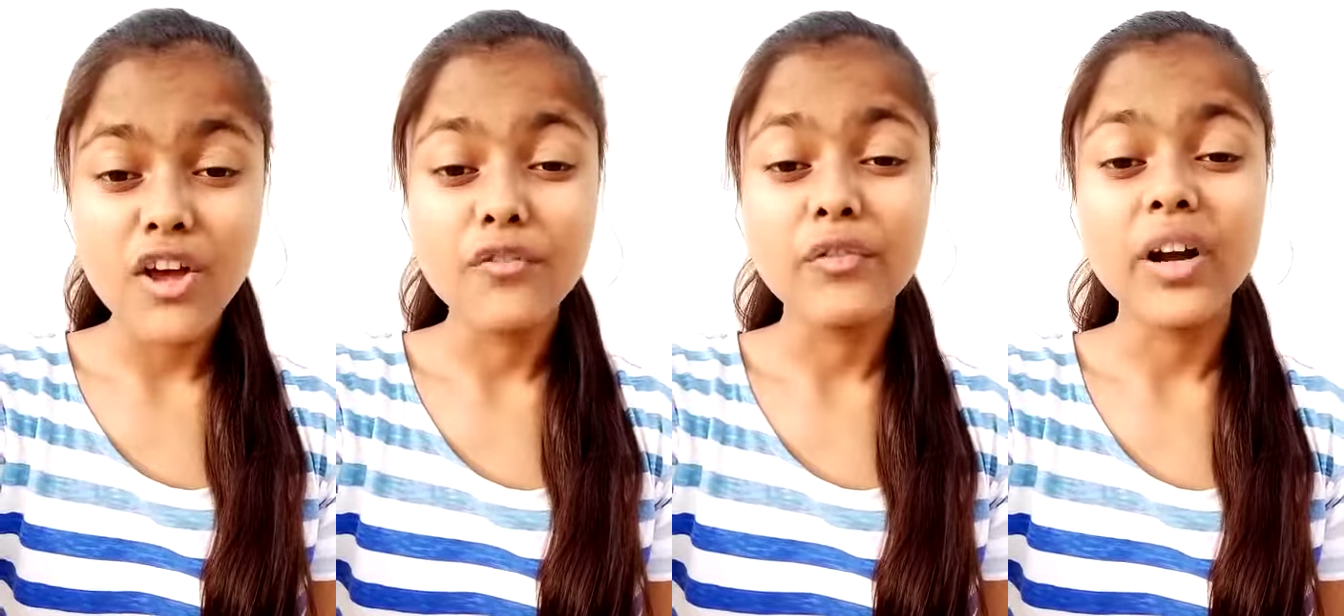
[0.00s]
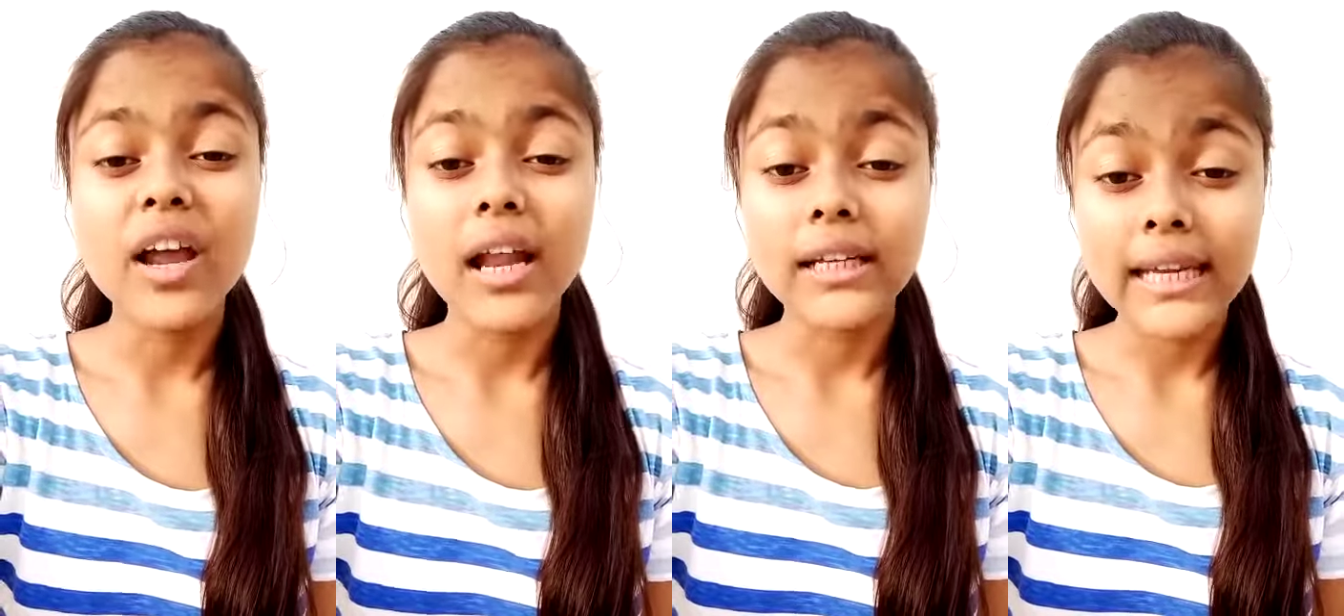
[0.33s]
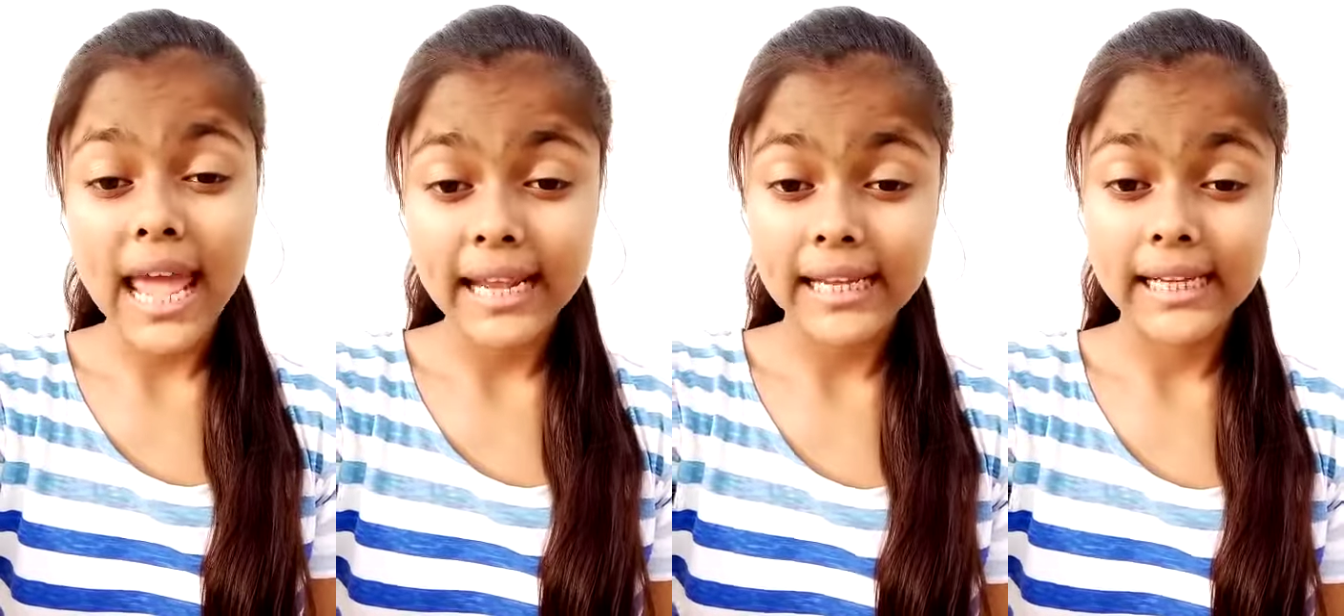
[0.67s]
were
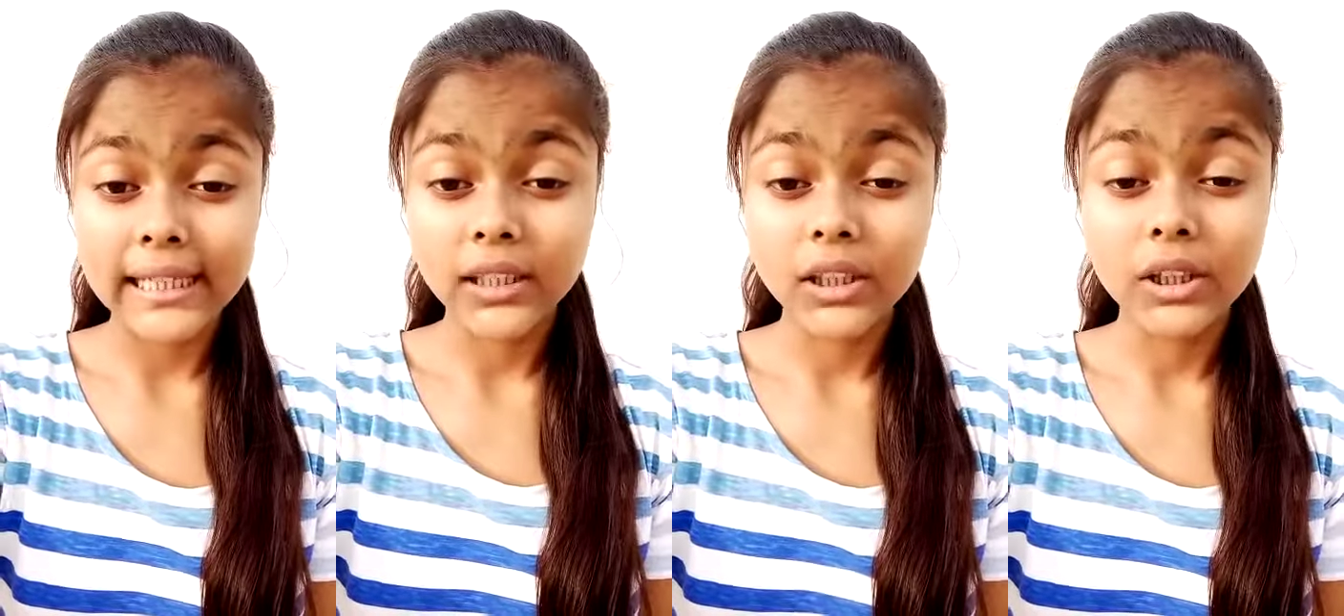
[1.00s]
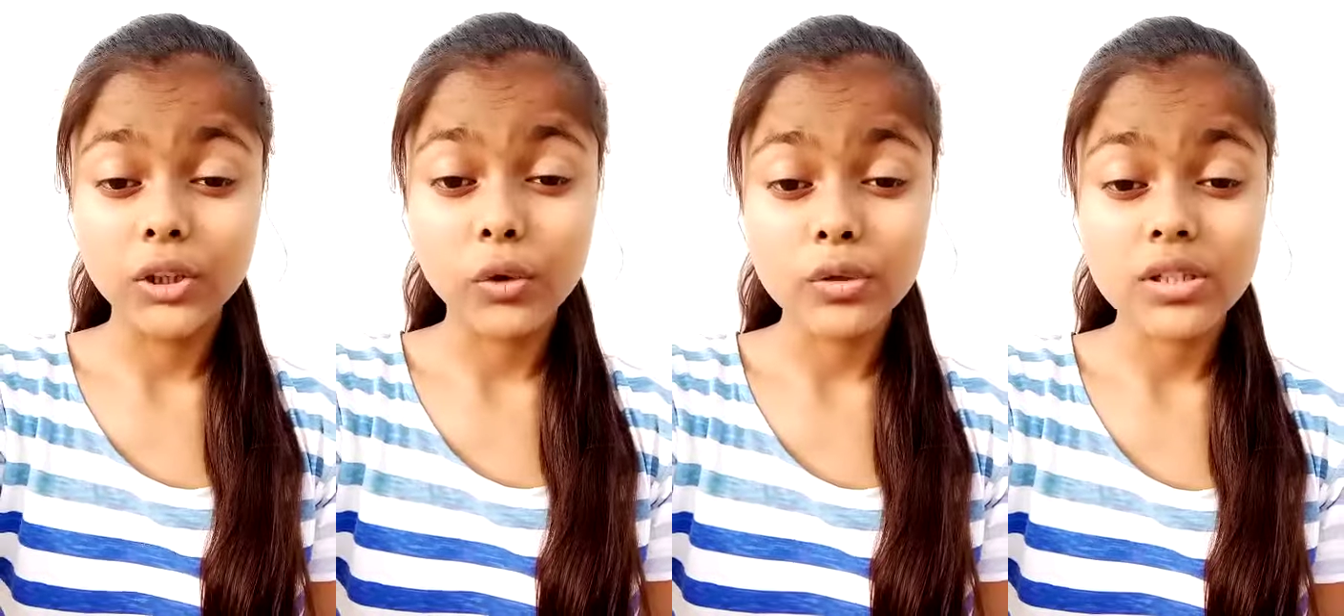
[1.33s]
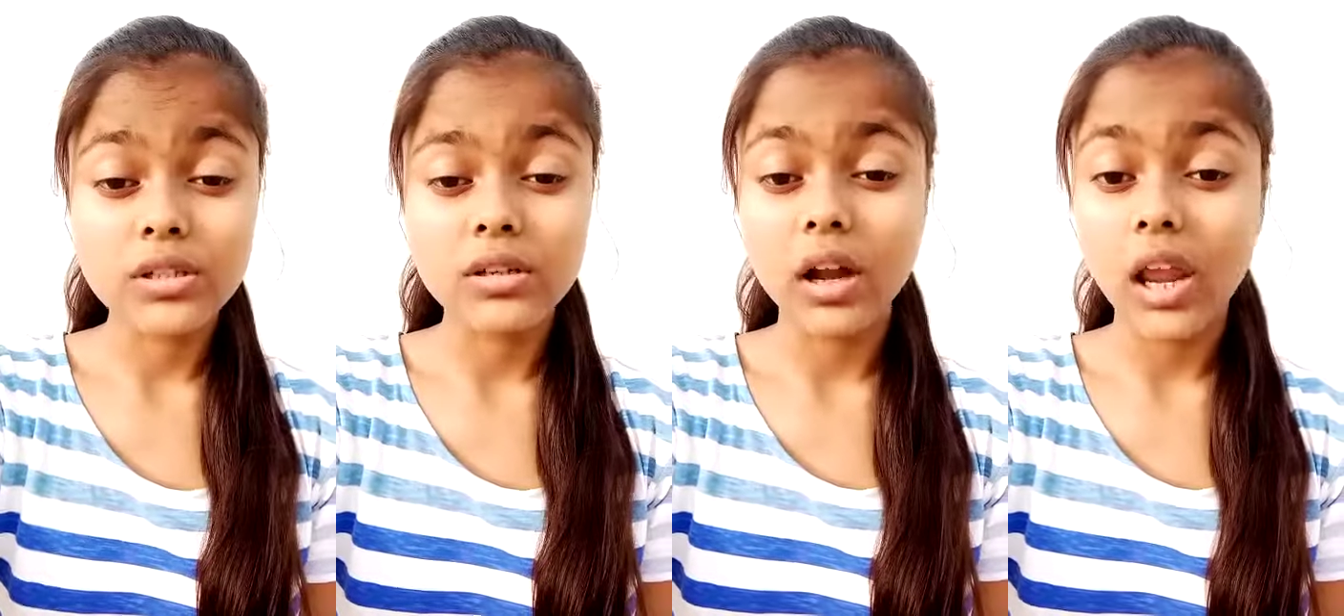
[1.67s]
attacking those
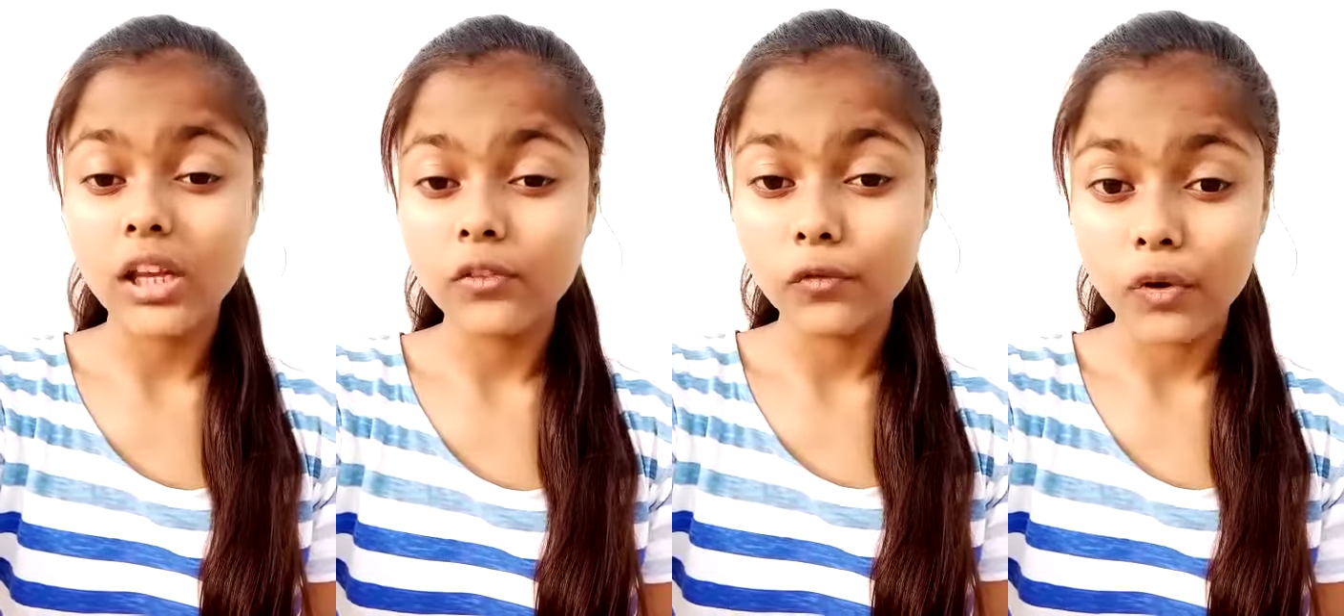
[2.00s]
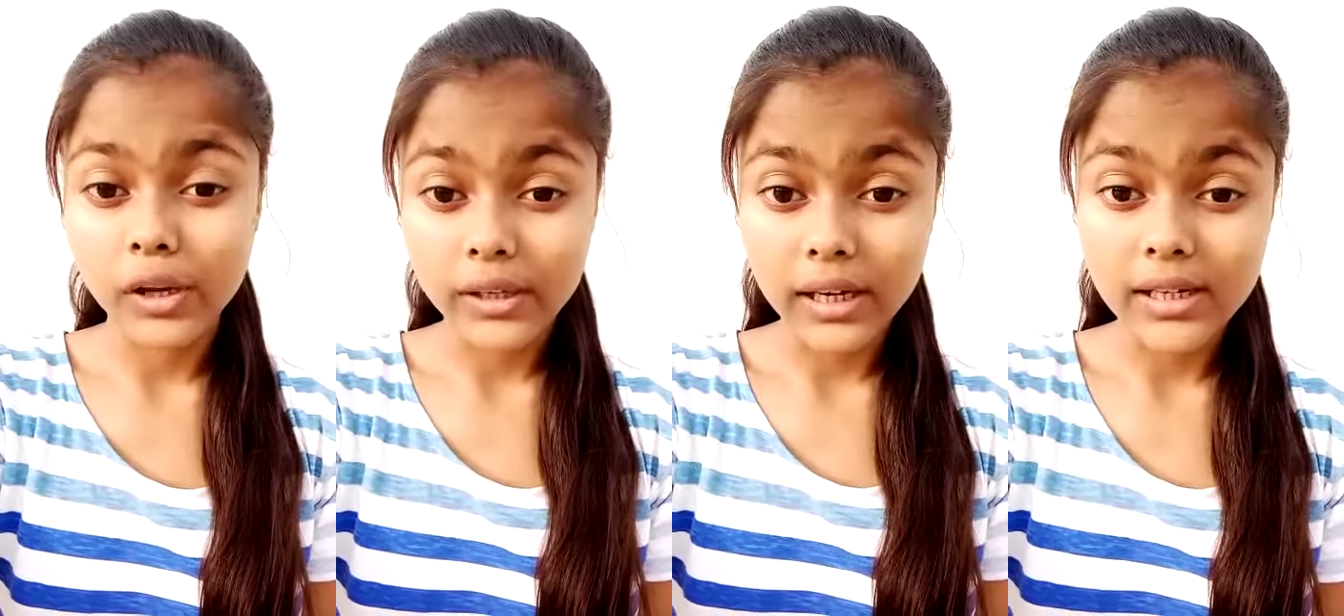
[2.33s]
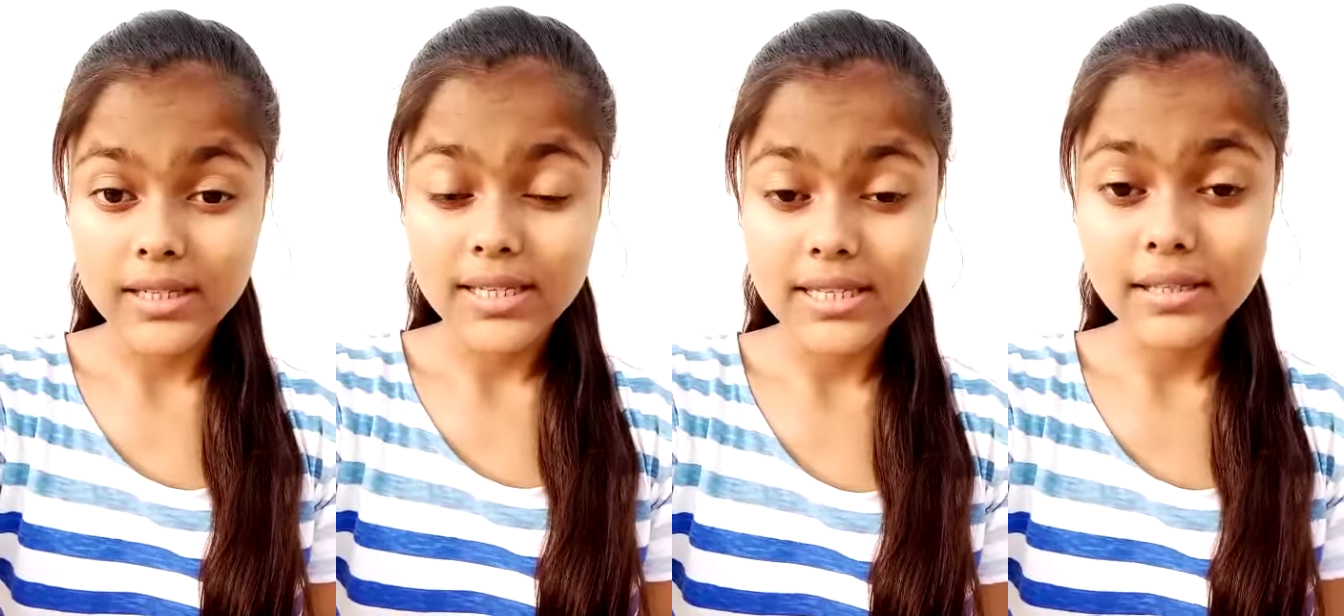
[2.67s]
great
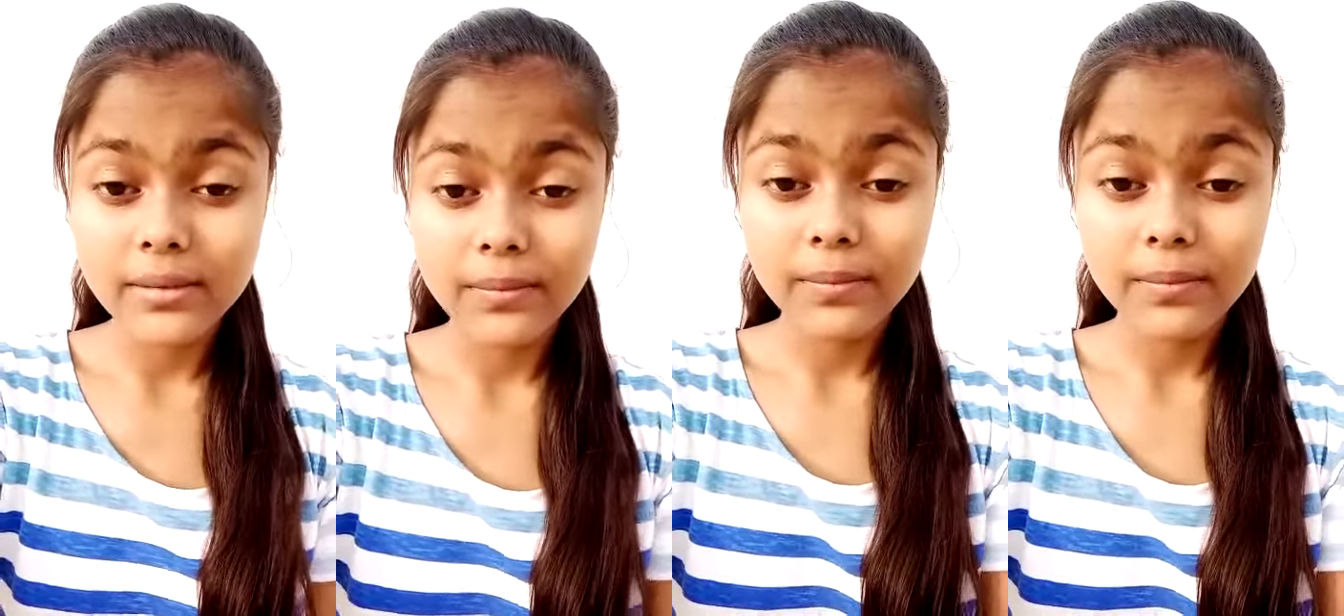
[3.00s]
warriors.